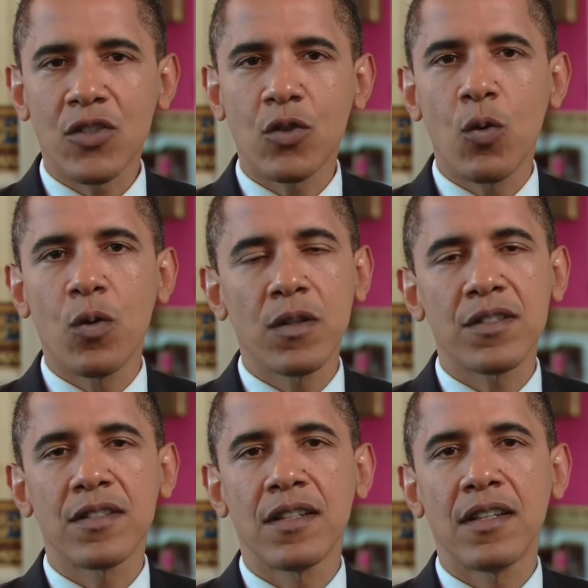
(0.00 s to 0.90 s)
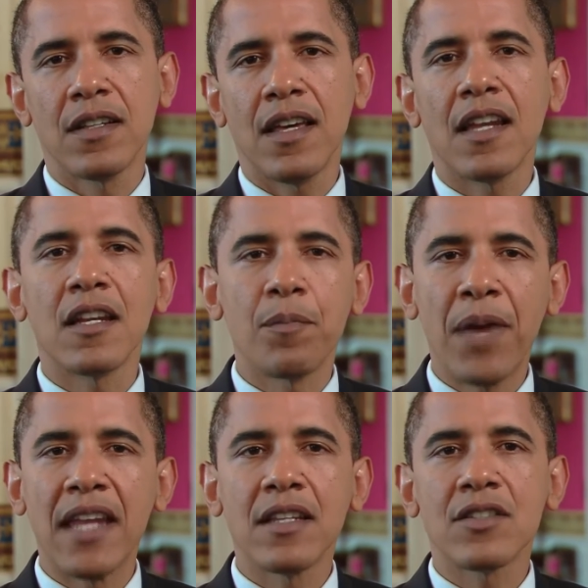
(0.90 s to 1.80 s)
schools, and a
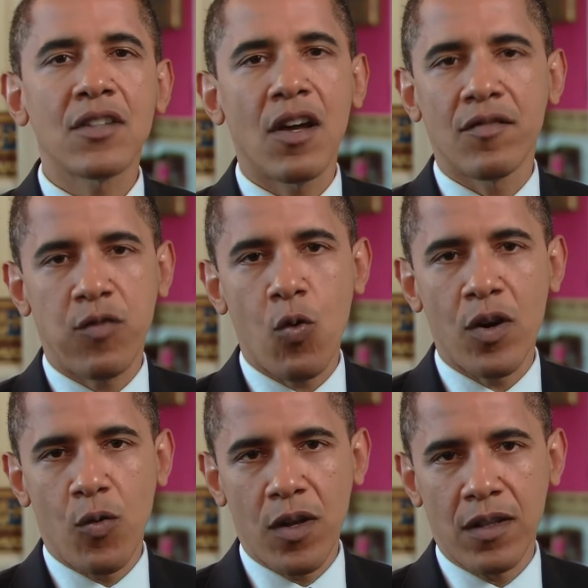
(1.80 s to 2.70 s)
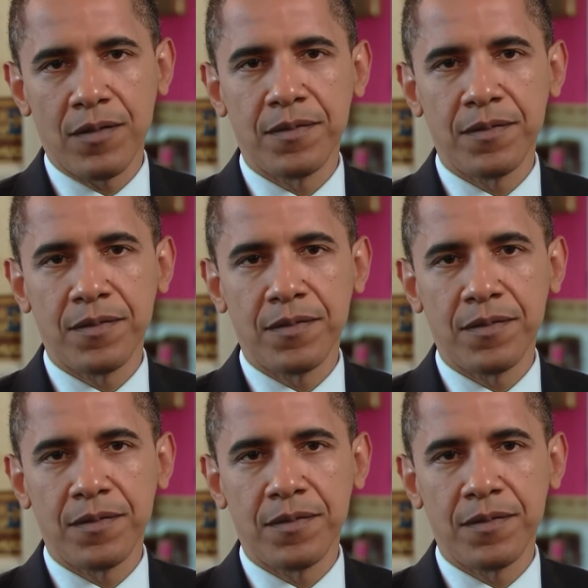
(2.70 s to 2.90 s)
dependence on foreign oil.